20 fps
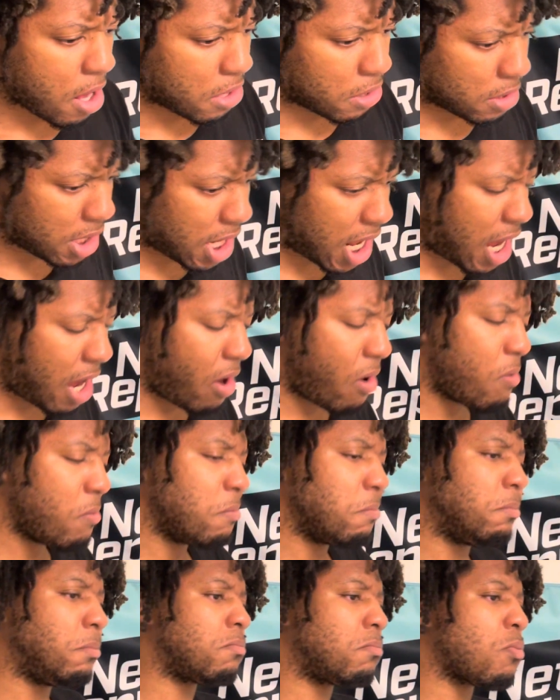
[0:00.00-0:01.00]
Now,
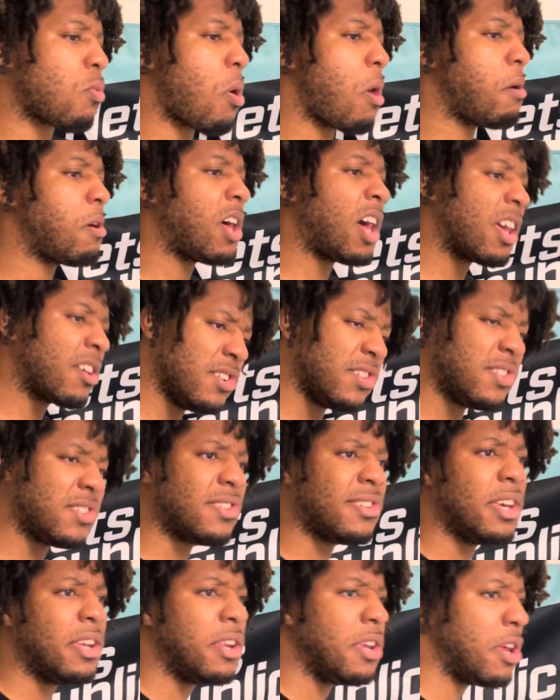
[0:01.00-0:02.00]
I could
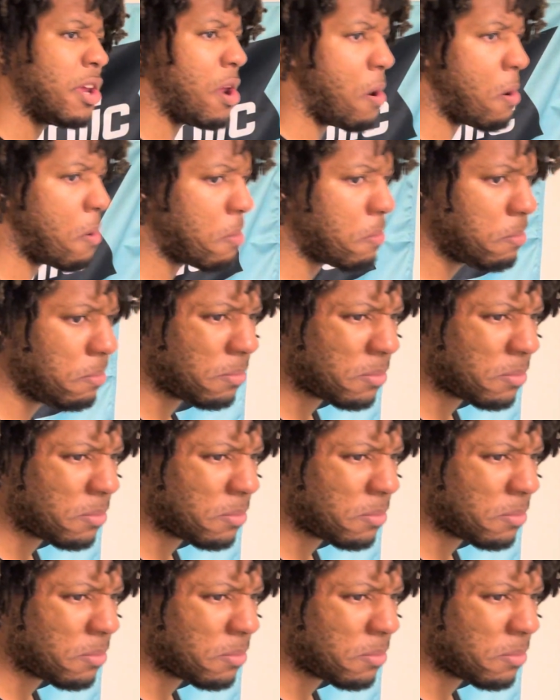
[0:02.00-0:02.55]
sit here